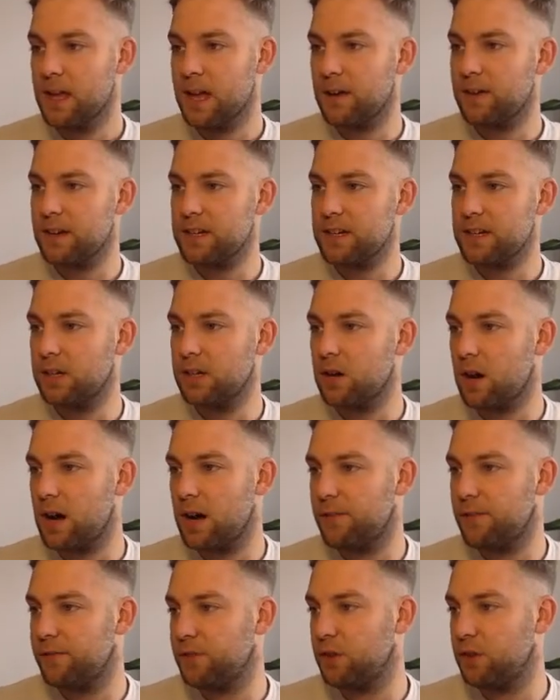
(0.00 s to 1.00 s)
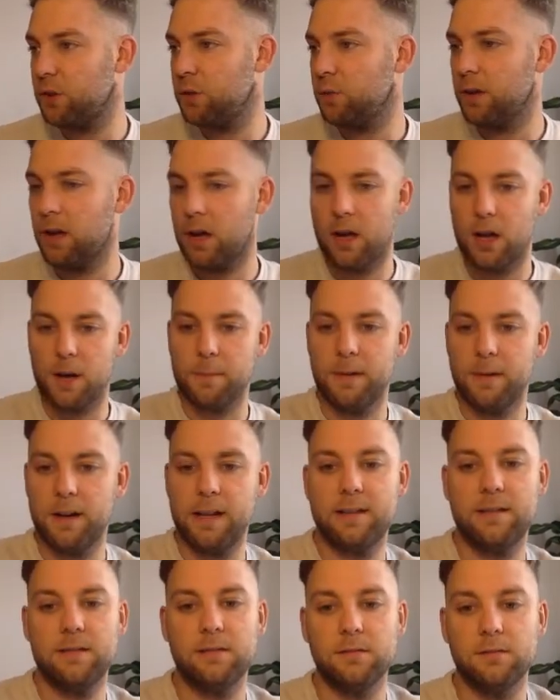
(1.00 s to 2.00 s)
I've actually got a few
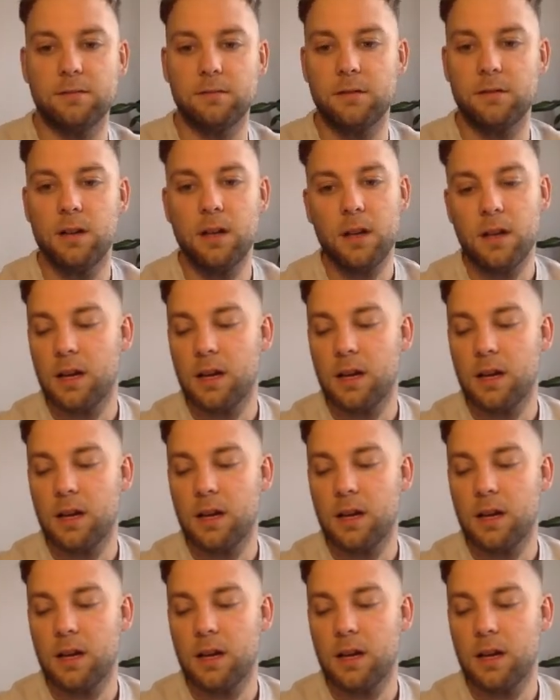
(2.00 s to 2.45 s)
little